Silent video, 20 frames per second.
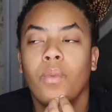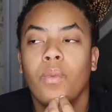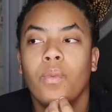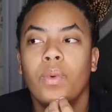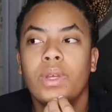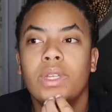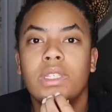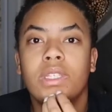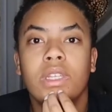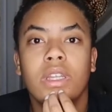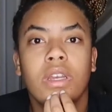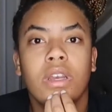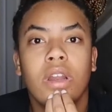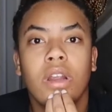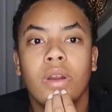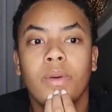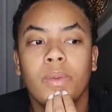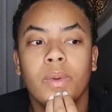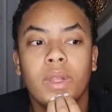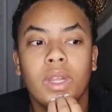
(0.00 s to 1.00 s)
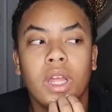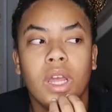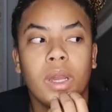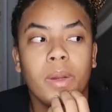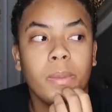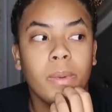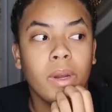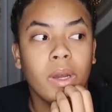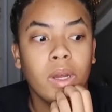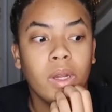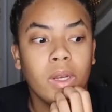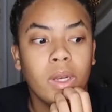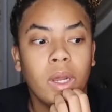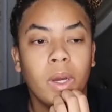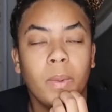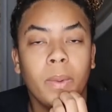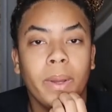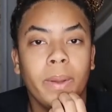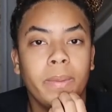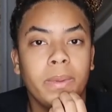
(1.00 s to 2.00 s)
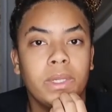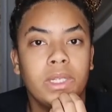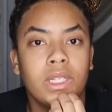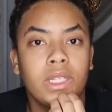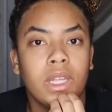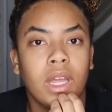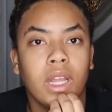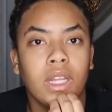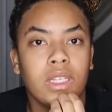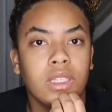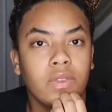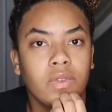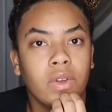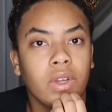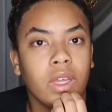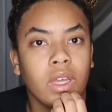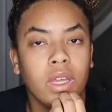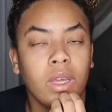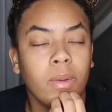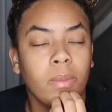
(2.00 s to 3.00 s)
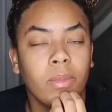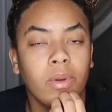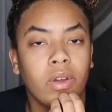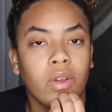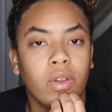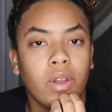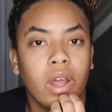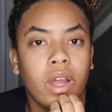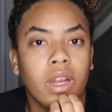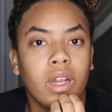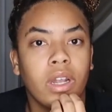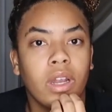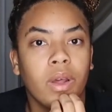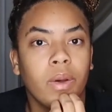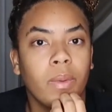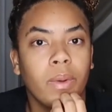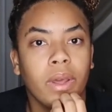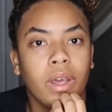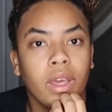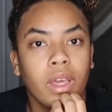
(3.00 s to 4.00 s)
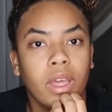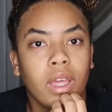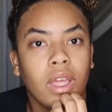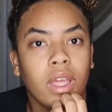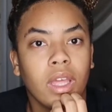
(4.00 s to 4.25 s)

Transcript: We sitting there and we like, bro, no way. We just got this fucking email. Like, no way.